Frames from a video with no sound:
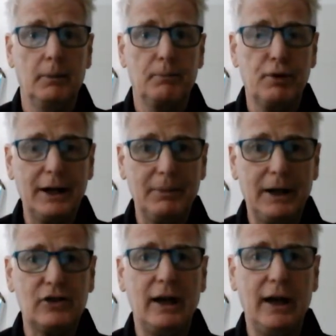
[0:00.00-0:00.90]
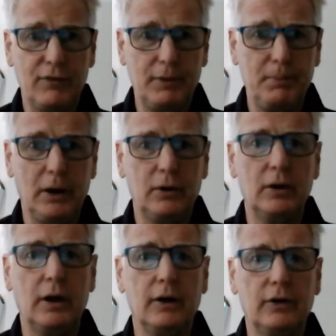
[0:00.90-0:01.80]
Pretty much every bloke
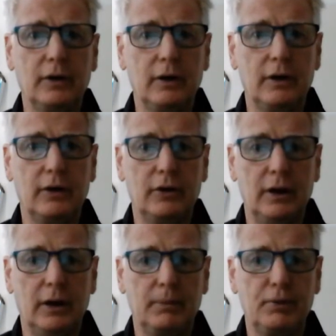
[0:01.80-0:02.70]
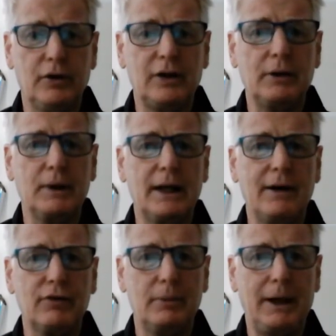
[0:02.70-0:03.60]
who goes onto this prostate
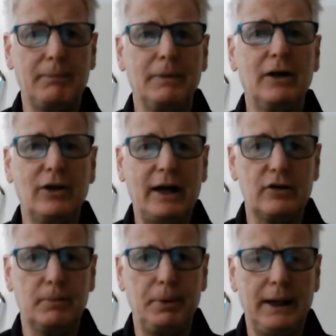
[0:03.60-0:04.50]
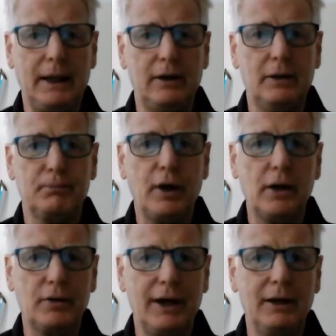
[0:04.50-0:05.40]
recovery map men's action plan
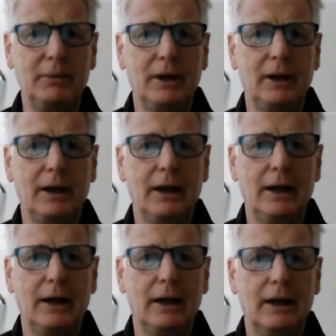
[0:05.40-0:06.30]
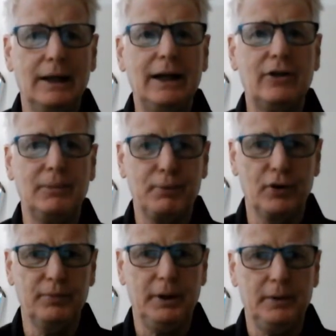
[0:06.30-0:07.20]
program gets
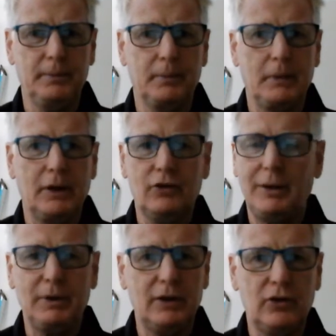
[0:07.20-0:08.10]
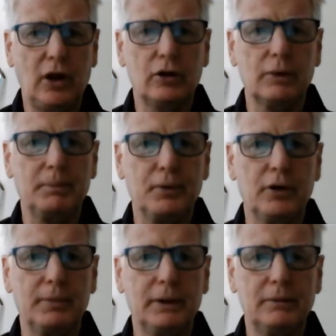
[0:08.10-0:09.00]
improvement. Some get total
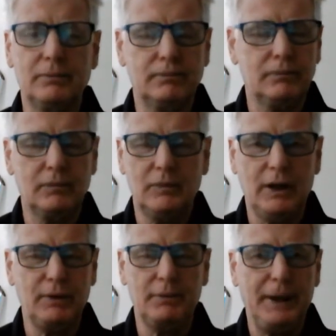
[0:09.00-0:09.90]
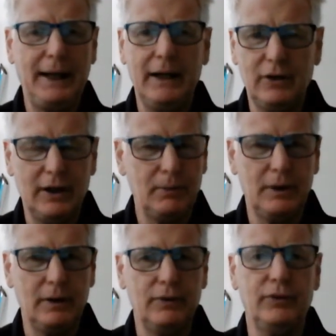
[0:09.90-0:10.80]
improvement, get rid of pads, get
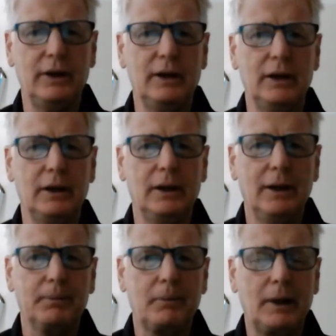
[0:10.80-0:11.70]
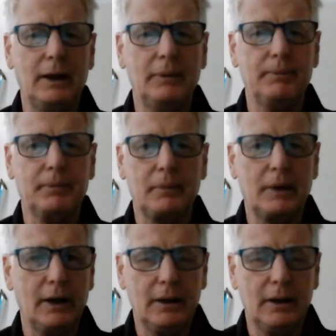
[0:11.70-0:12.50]
rid of uh, um,